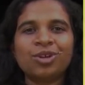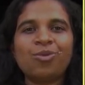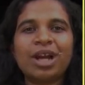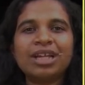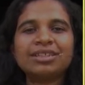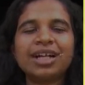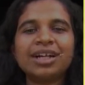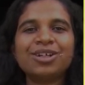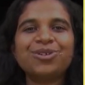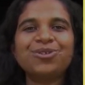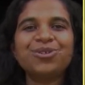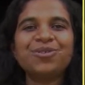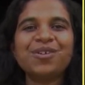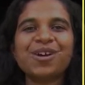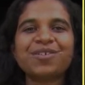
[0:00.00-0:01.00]
Why is that a
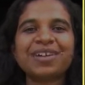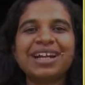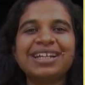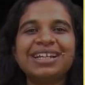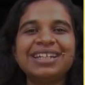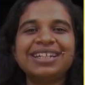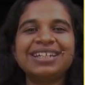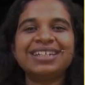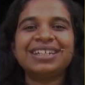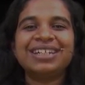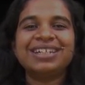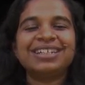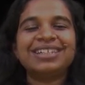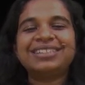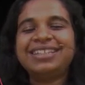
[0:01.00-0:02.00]
cool way of writing it?
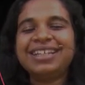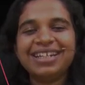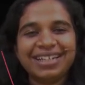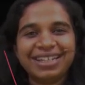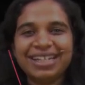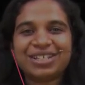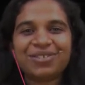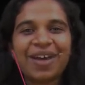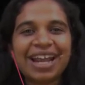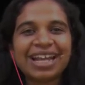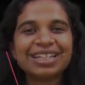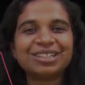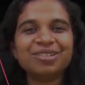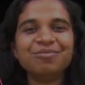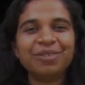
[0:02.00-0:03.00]
See, it's
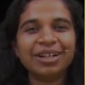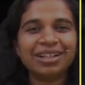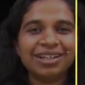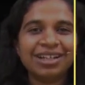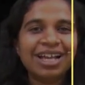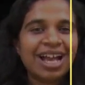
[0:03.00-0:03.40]
very simple.